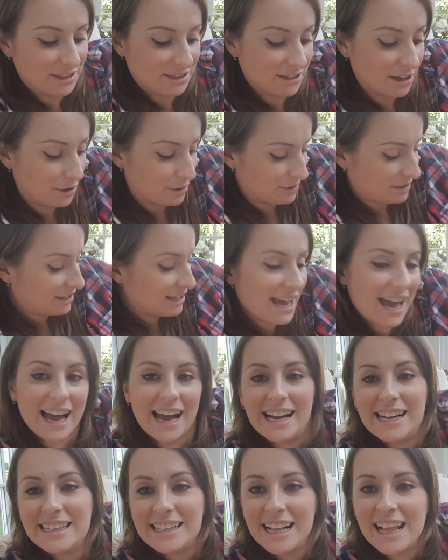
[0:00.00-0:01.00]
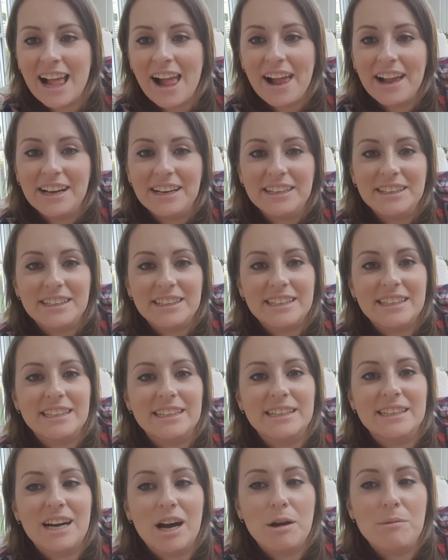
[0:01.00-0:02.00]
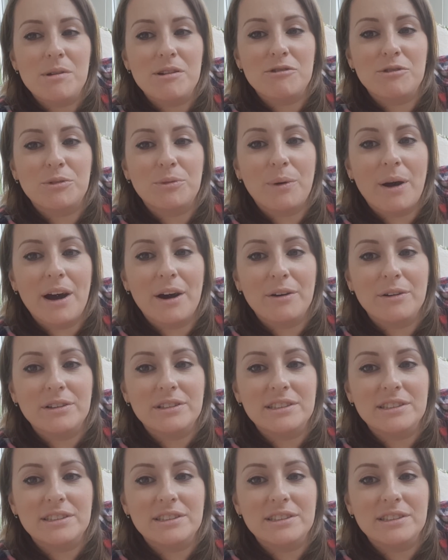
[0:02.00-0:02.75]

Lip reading: So yeah, hope you're all well.